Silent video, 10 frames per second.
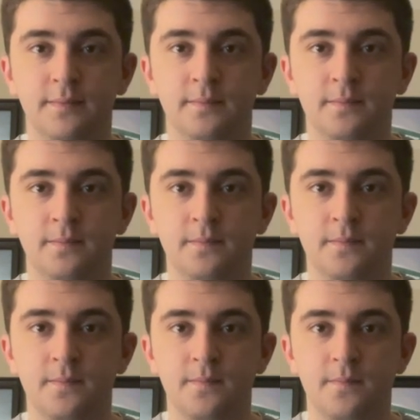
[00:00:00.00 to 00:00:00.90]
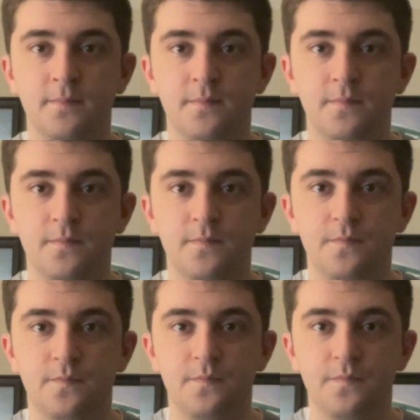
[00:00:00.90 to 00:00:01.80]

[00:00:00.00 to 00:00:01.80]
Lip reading: [no speech]